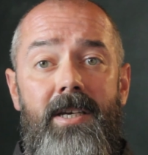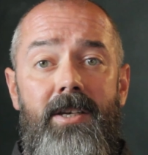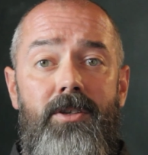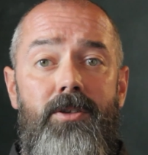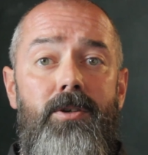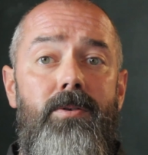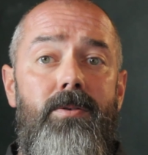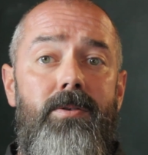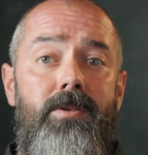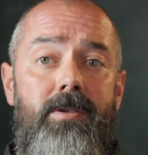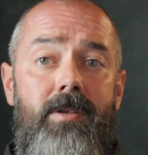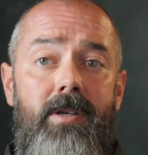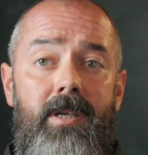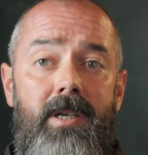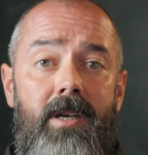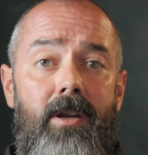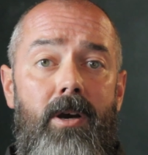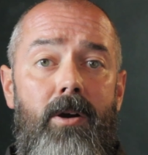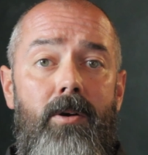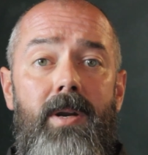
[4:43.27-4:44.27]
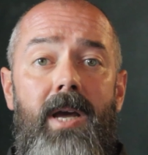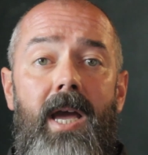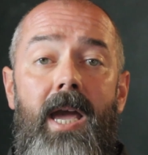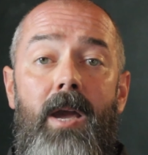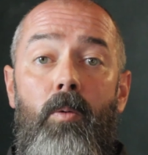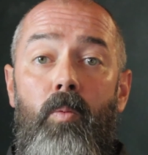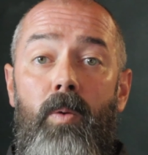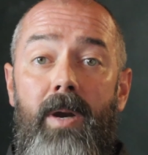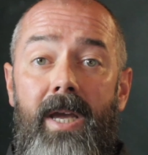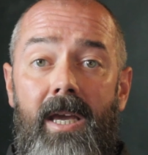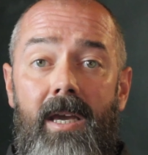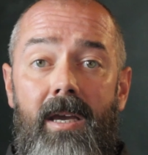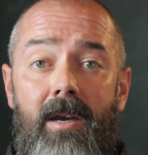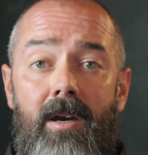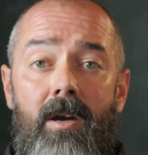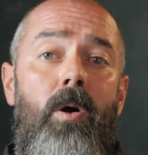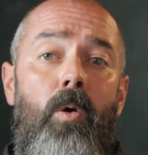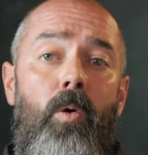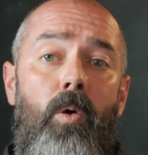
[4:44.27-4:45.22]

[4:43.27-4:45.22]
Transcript: is used to denote a week